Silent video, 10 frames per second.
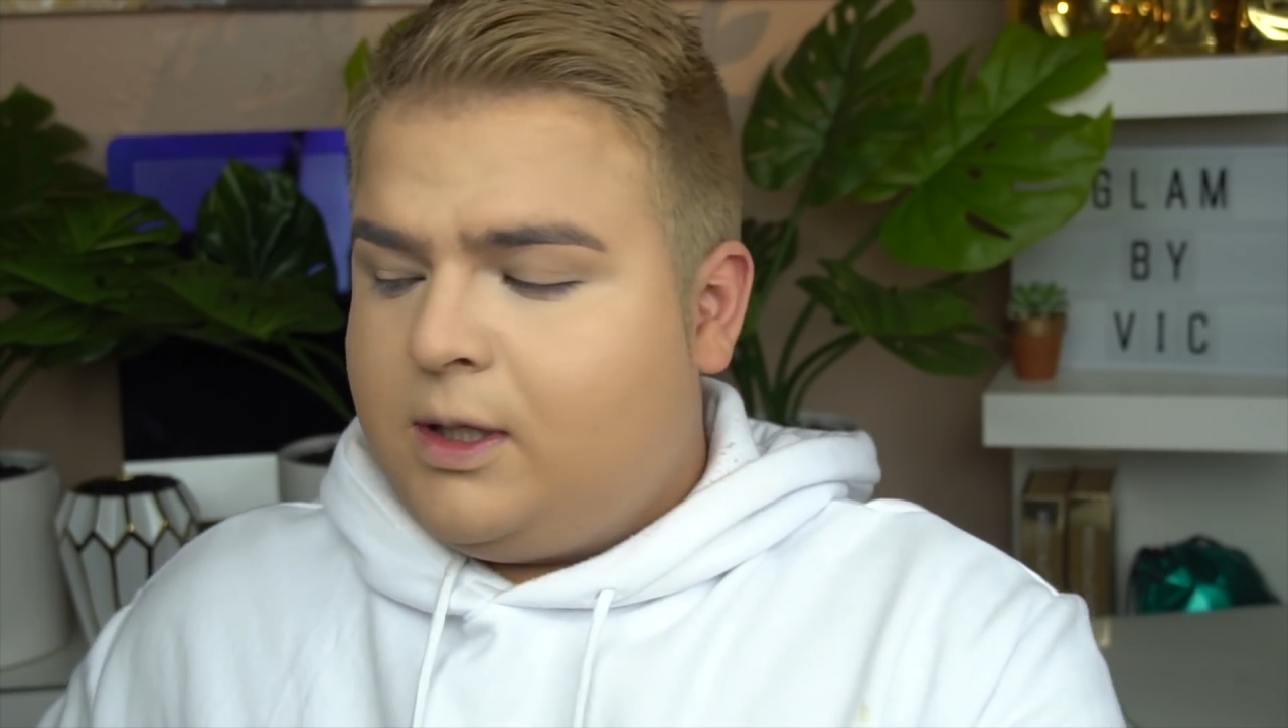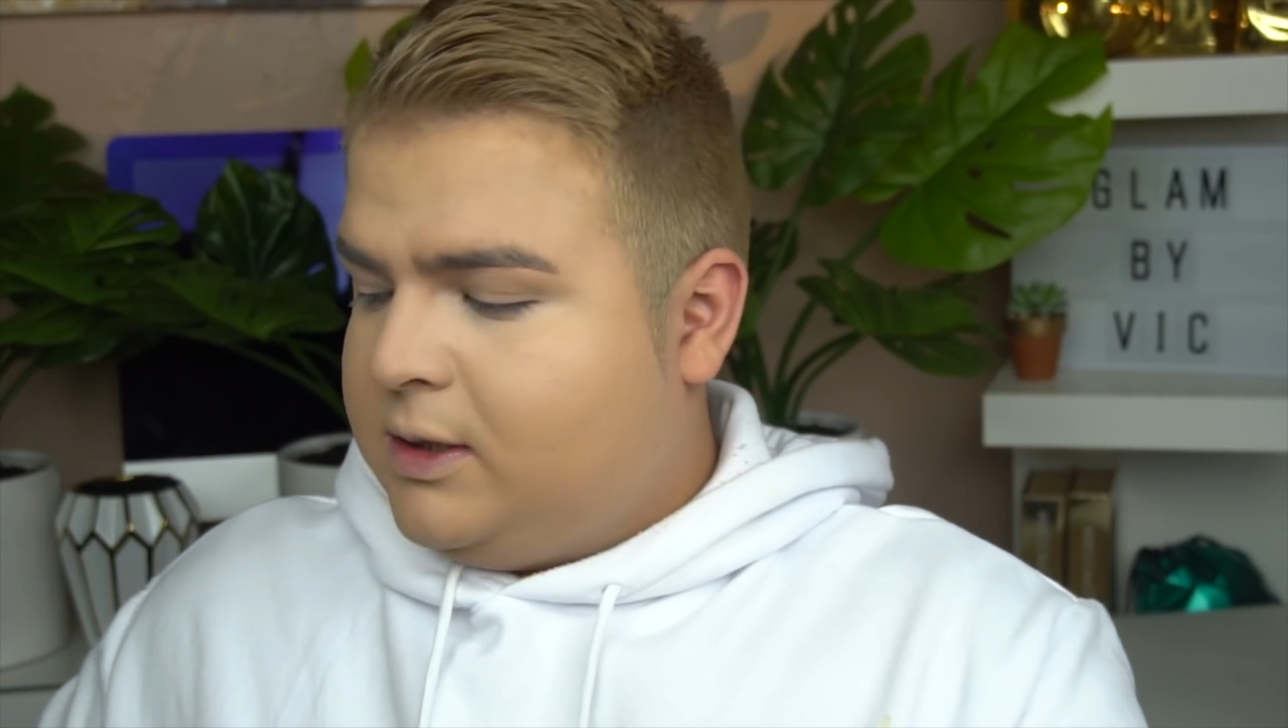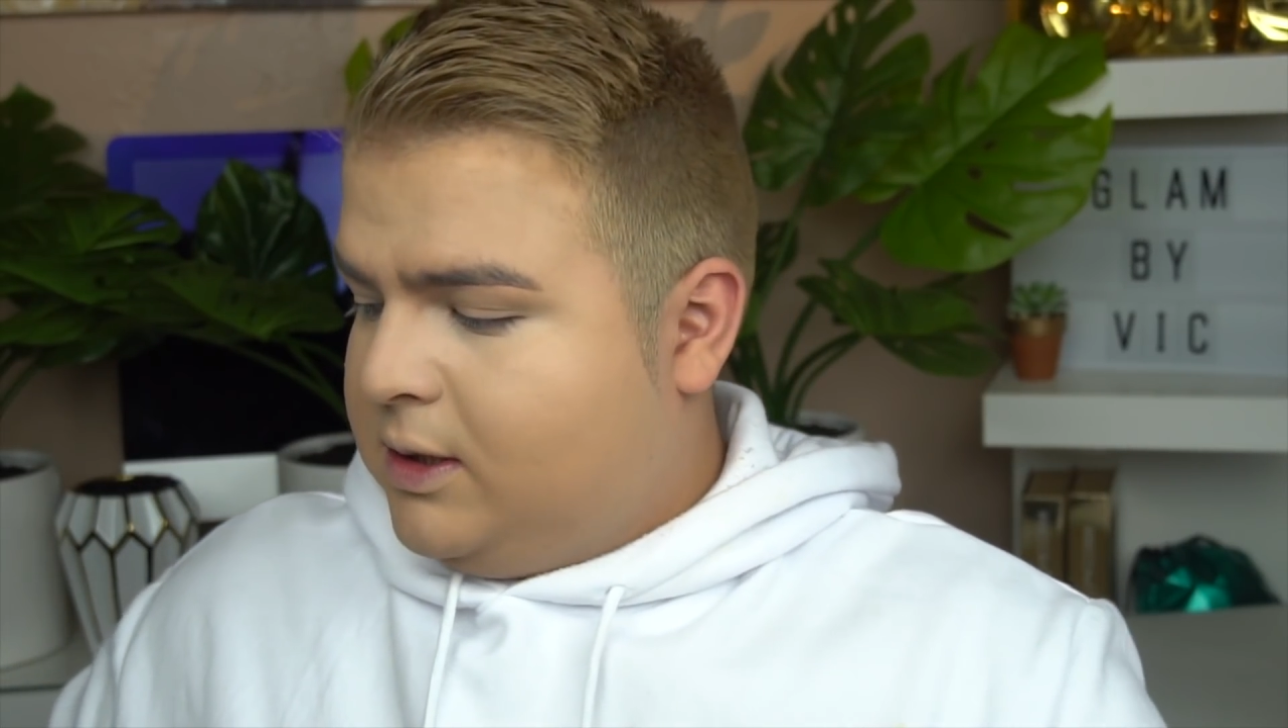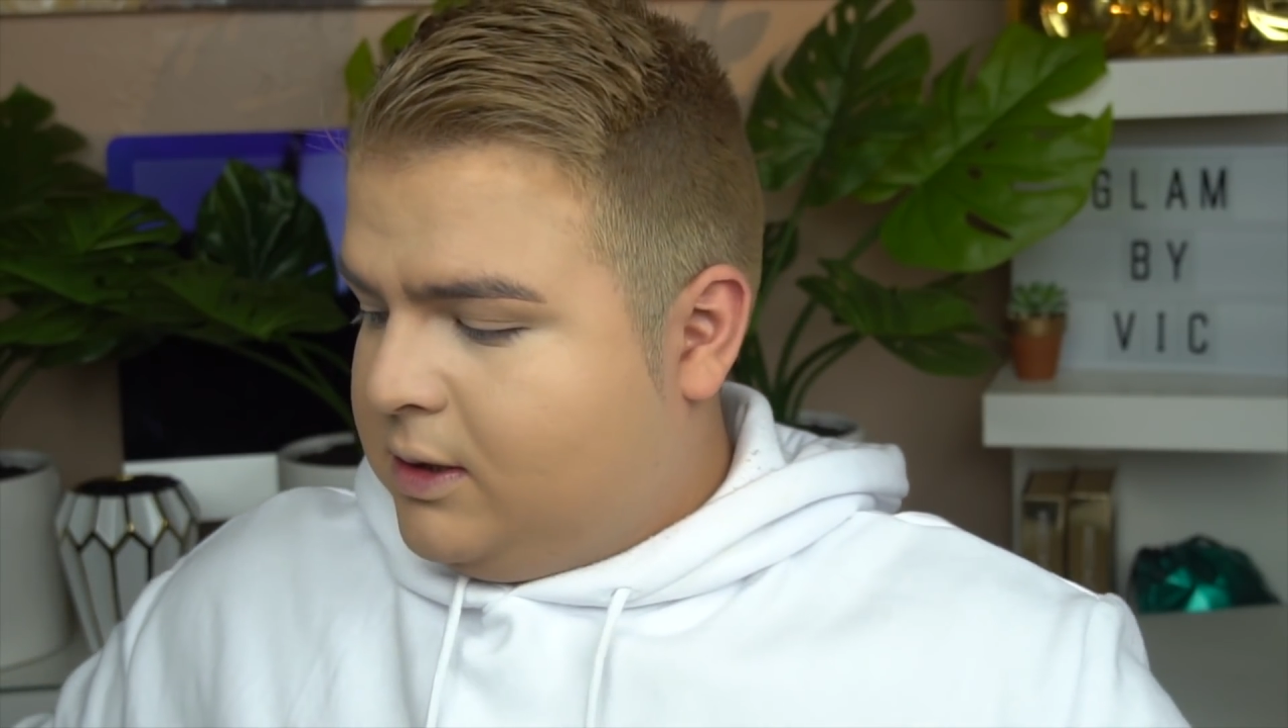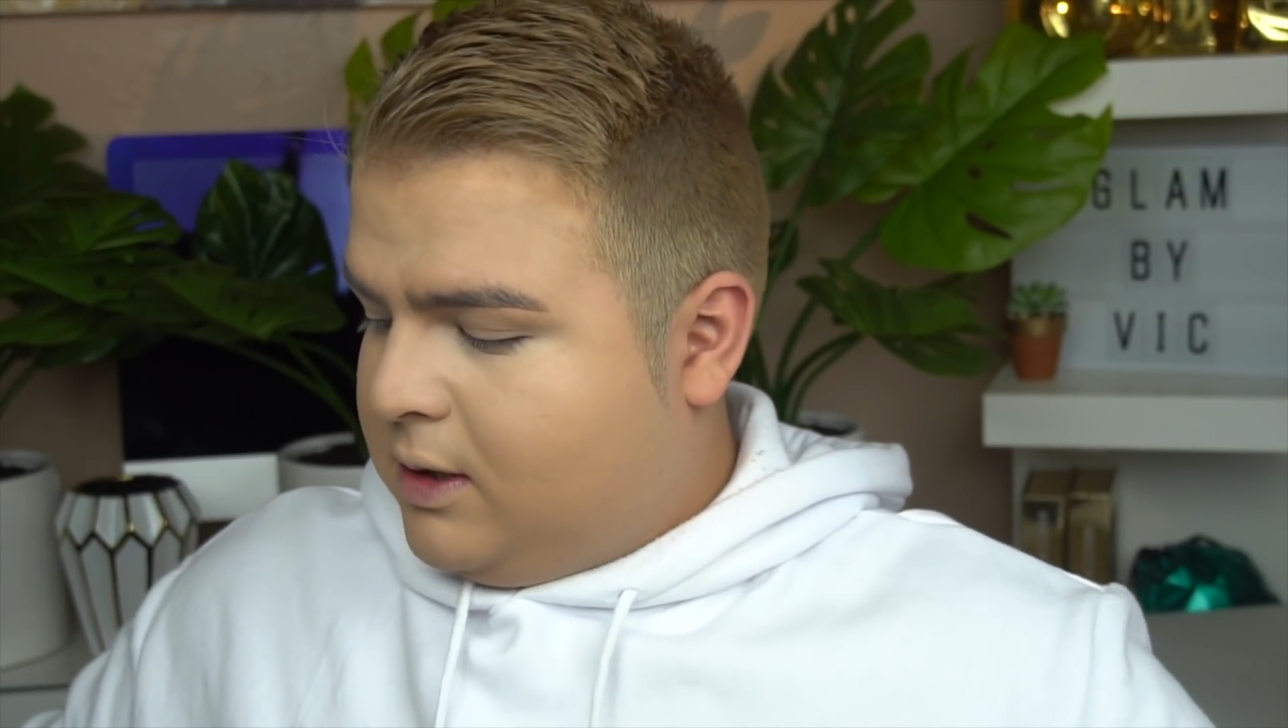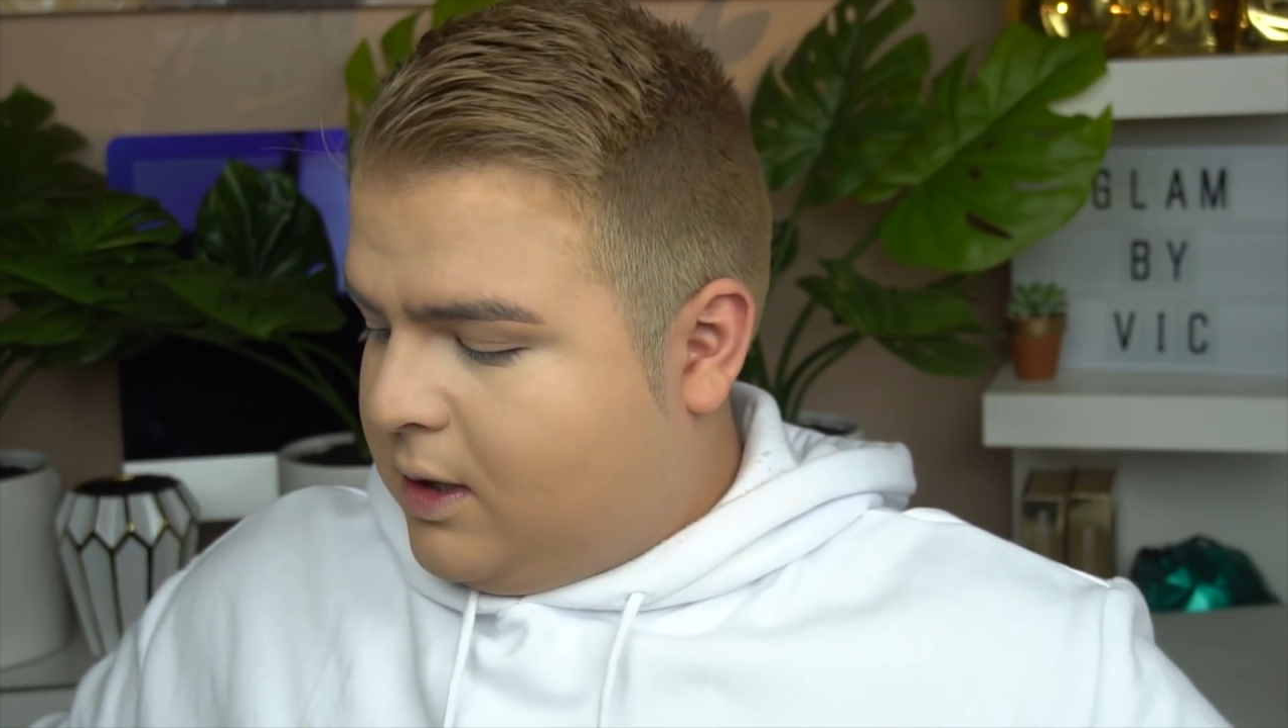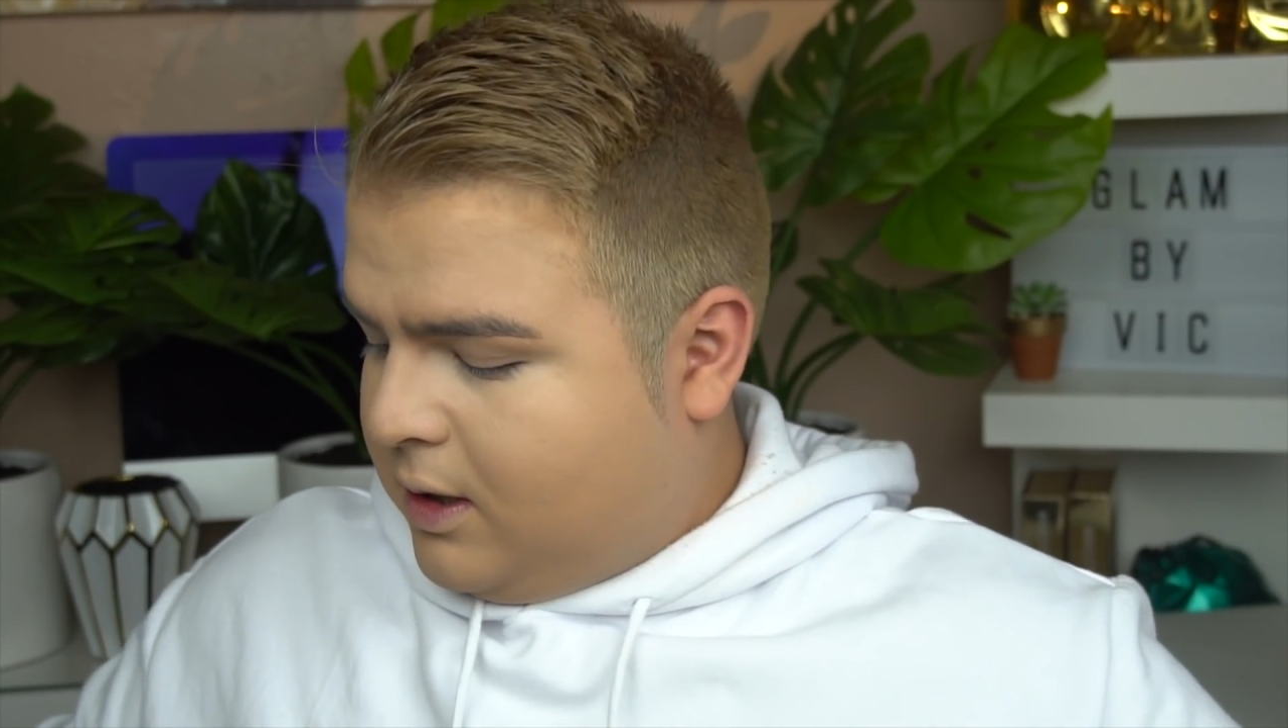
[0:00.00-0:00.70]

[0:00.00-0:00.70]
this is